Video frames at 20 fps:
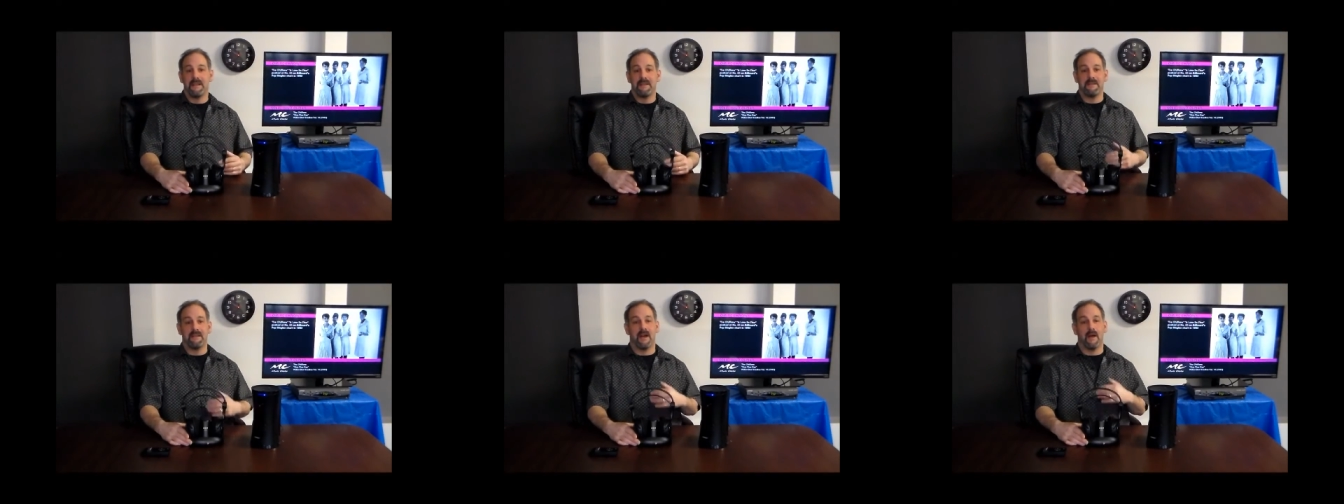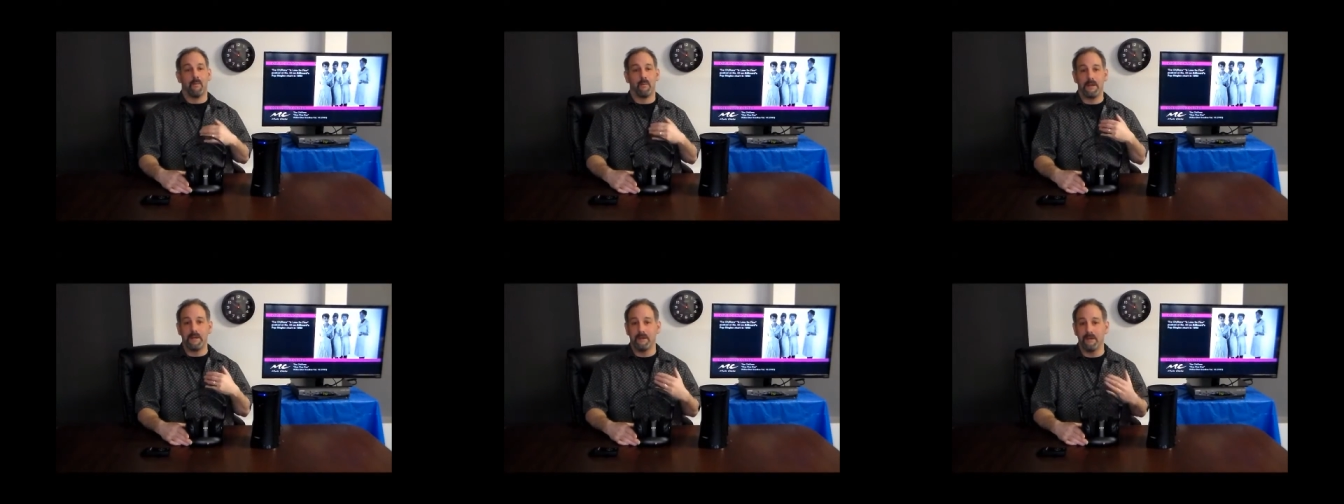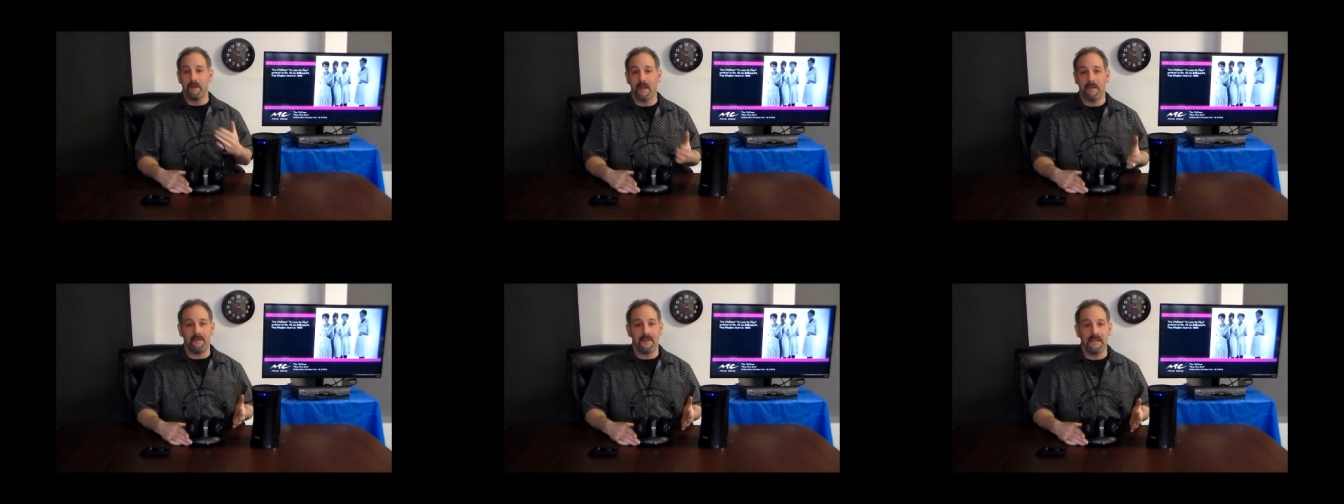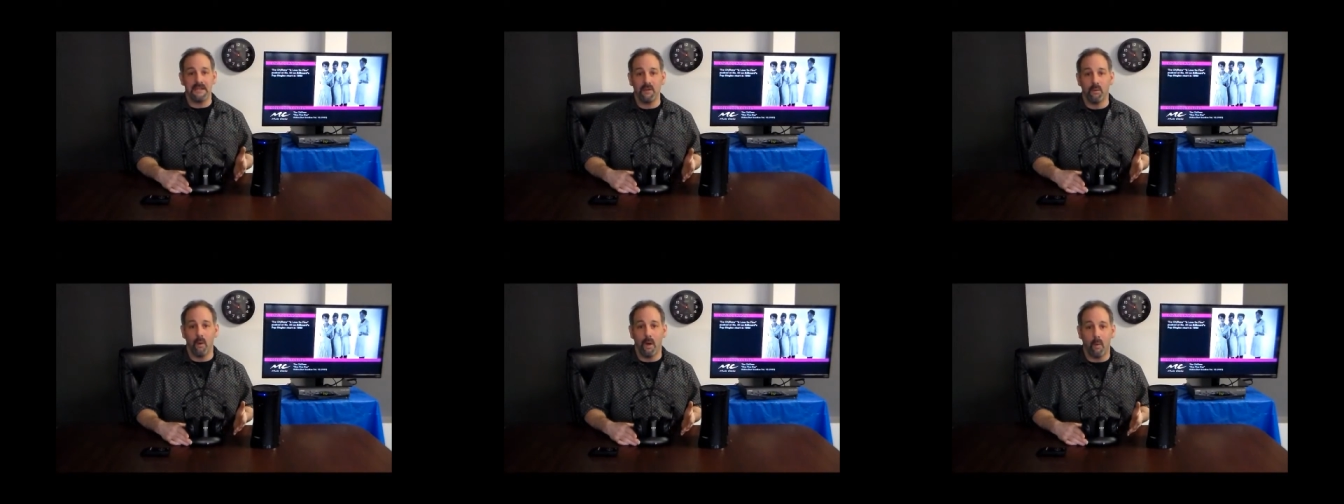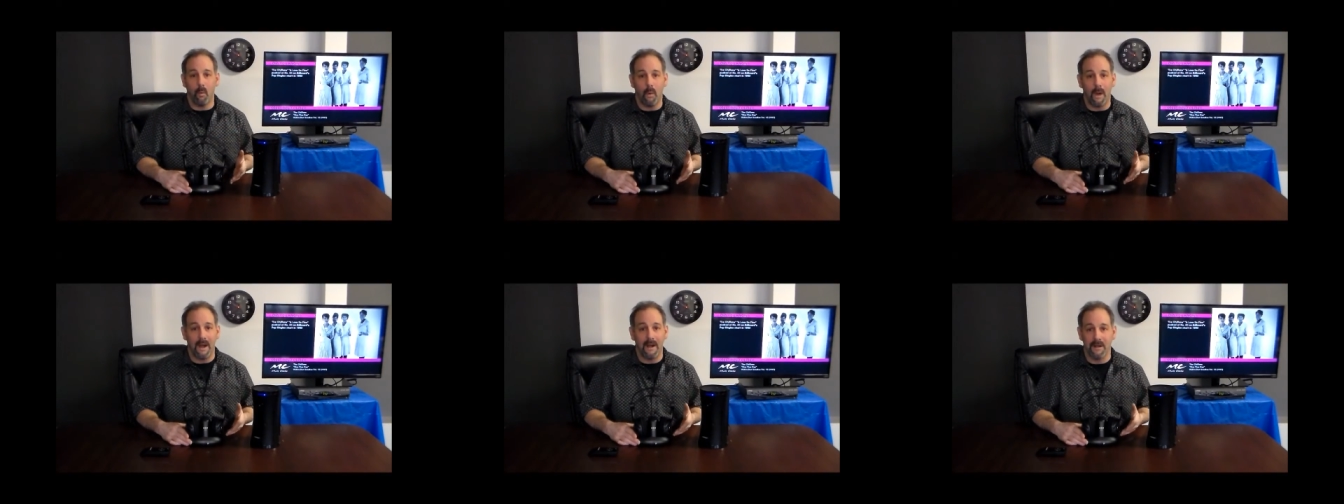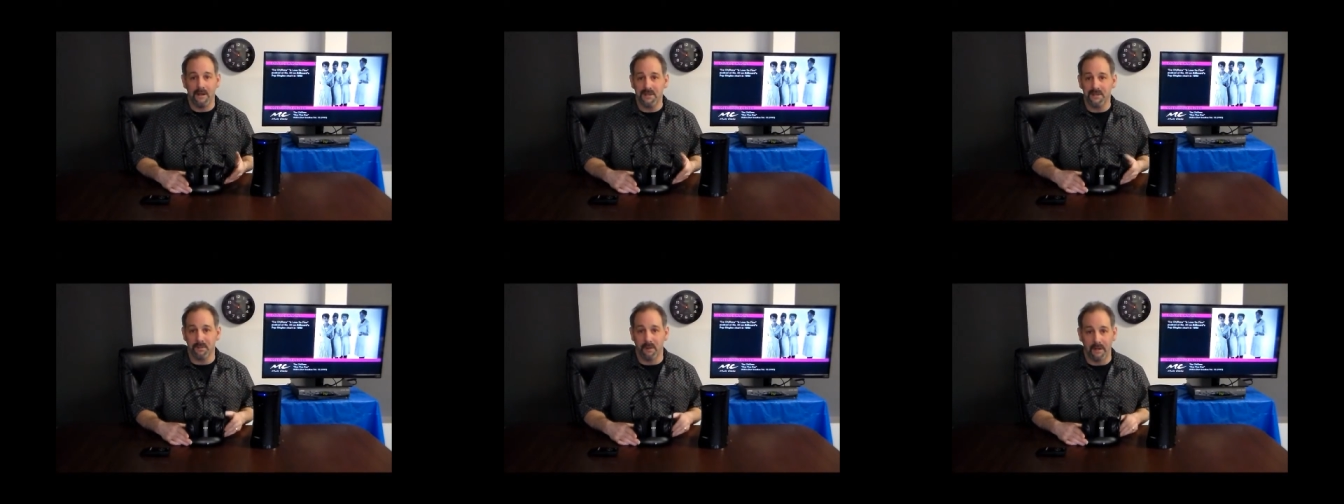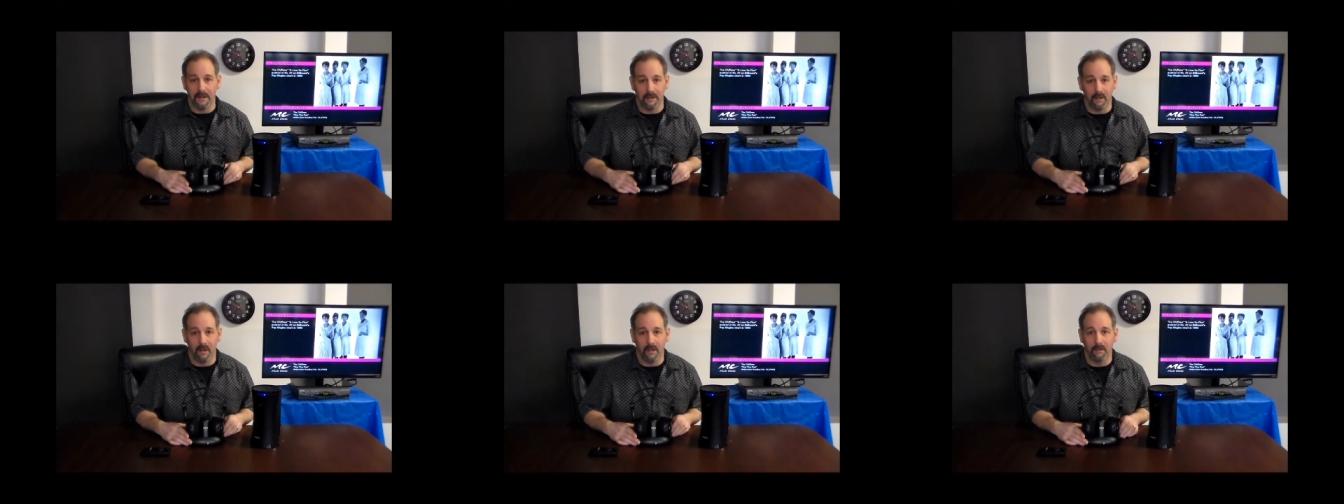Now, we do not think you want wires
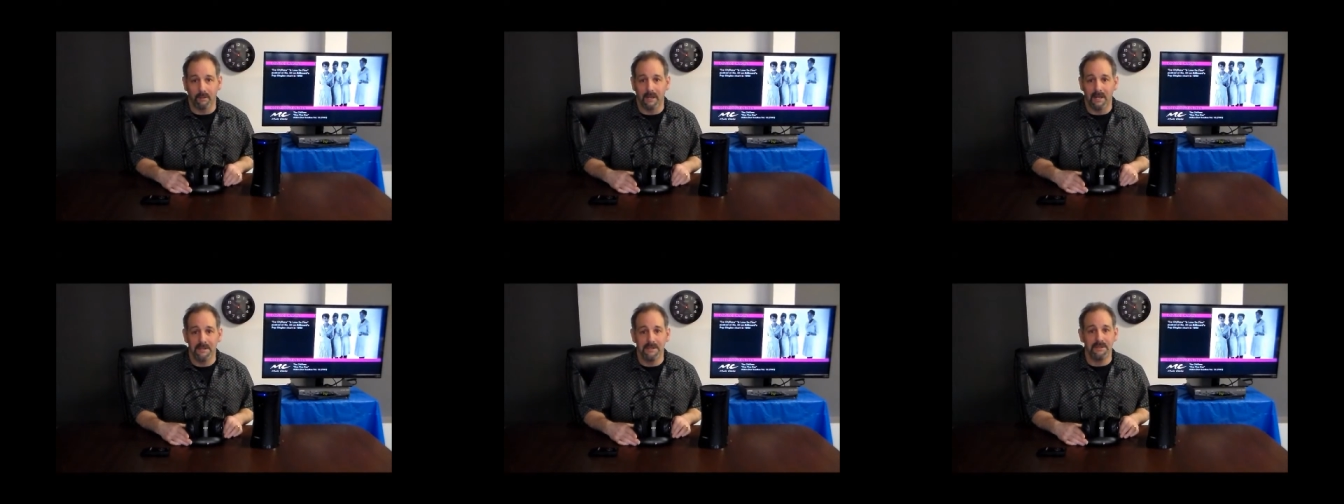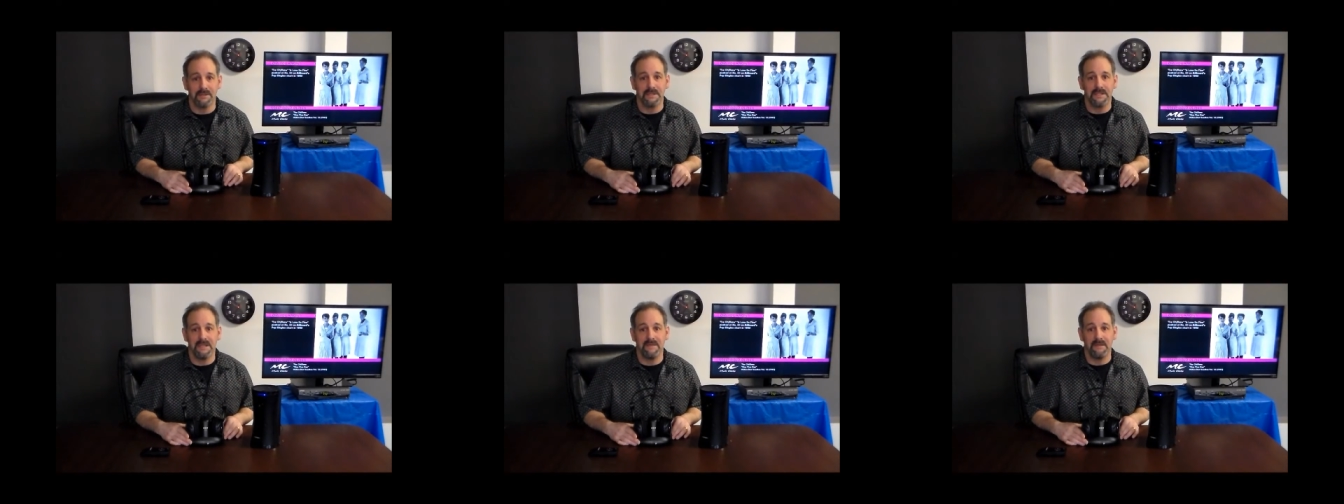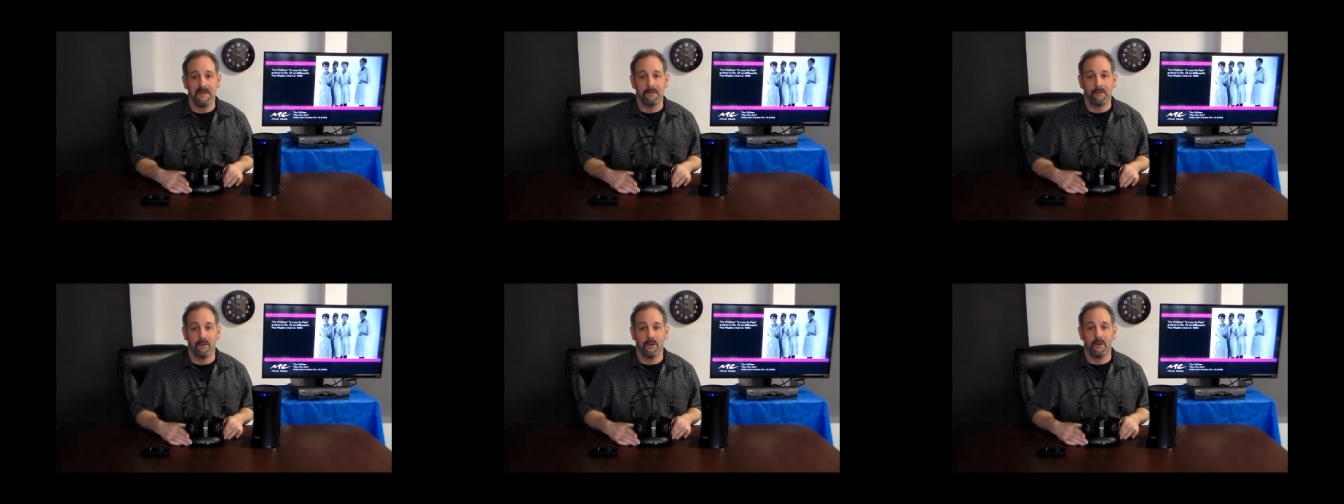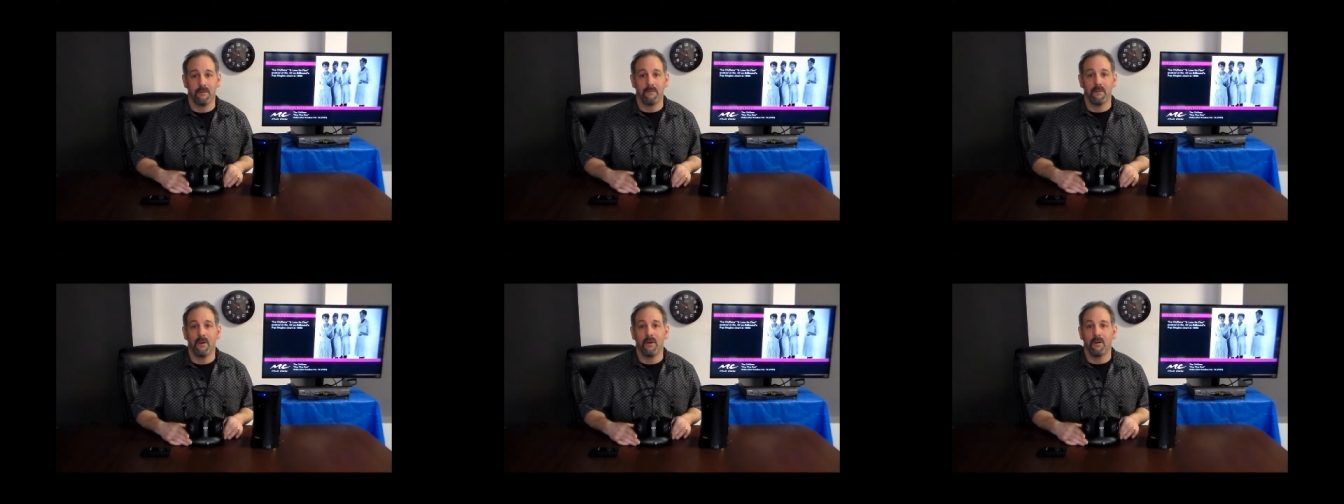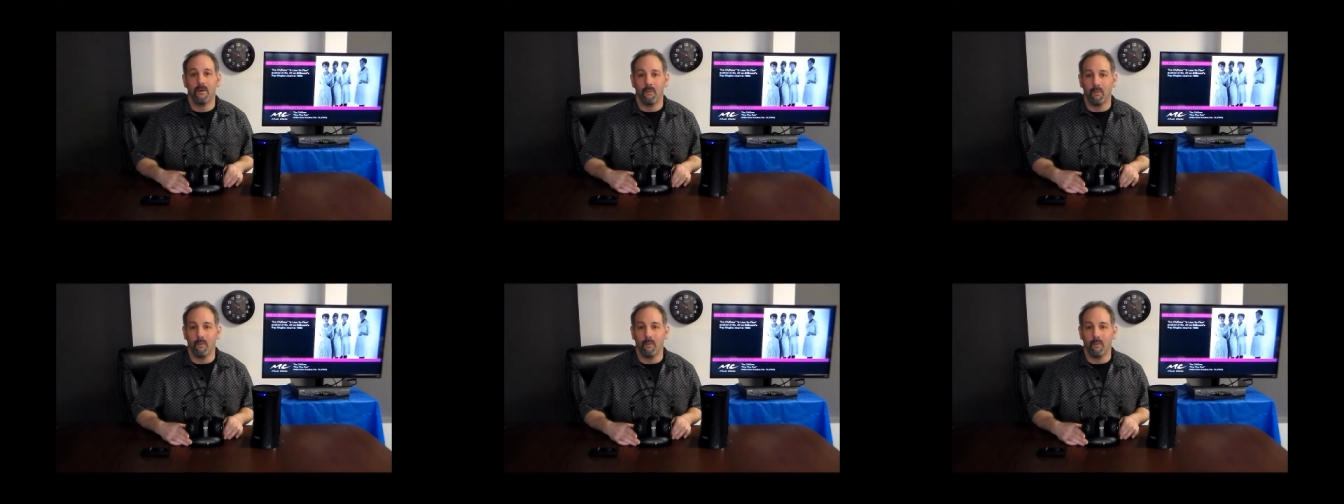running all around your TV room.